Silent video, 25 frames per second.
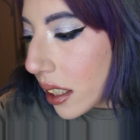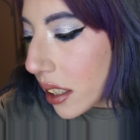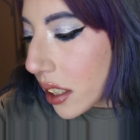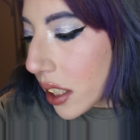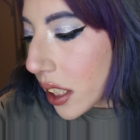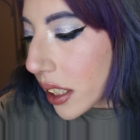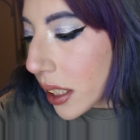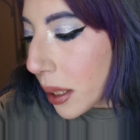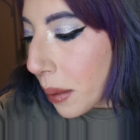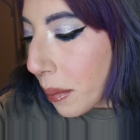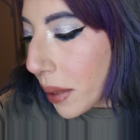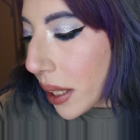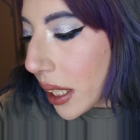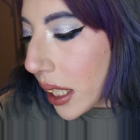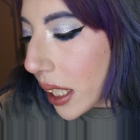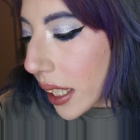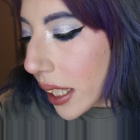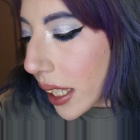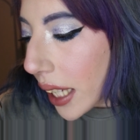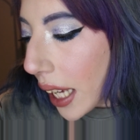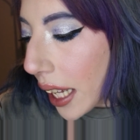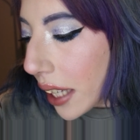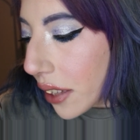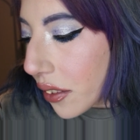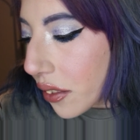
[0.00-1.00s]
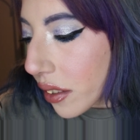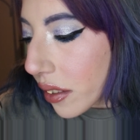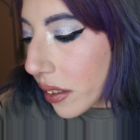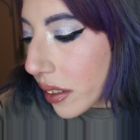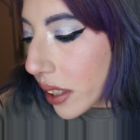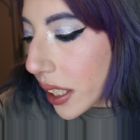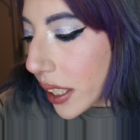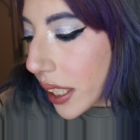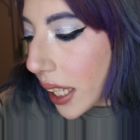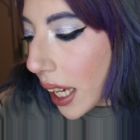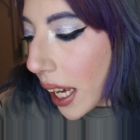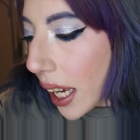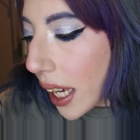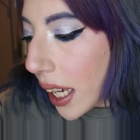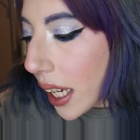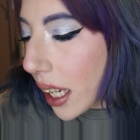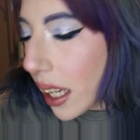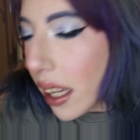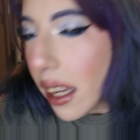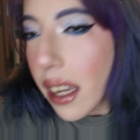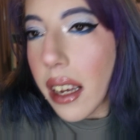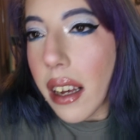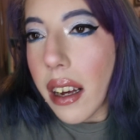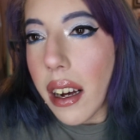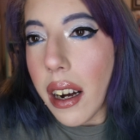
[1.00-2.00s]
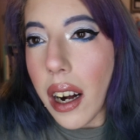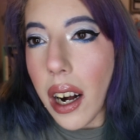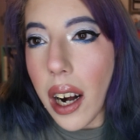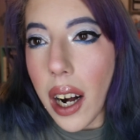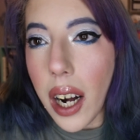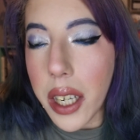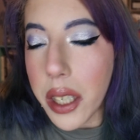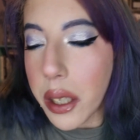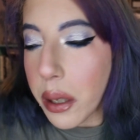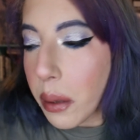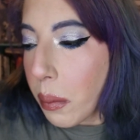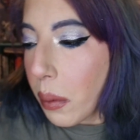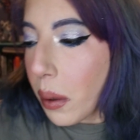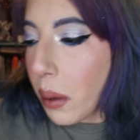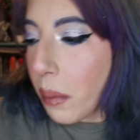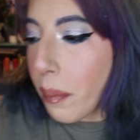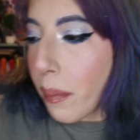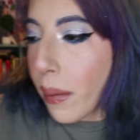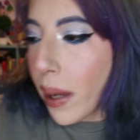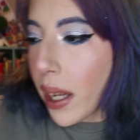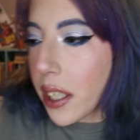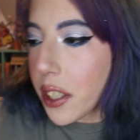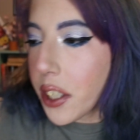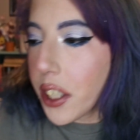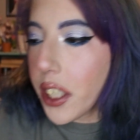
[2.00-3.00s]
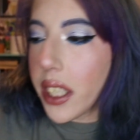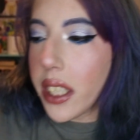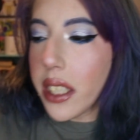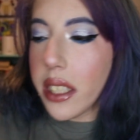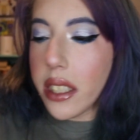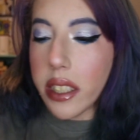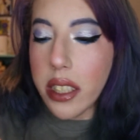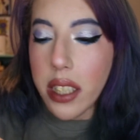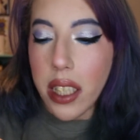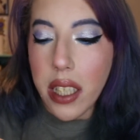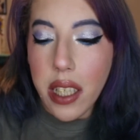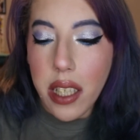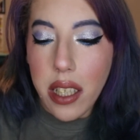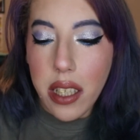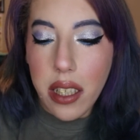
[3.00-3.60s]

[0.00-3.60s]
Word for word: just something to get through the day, honorable mentions,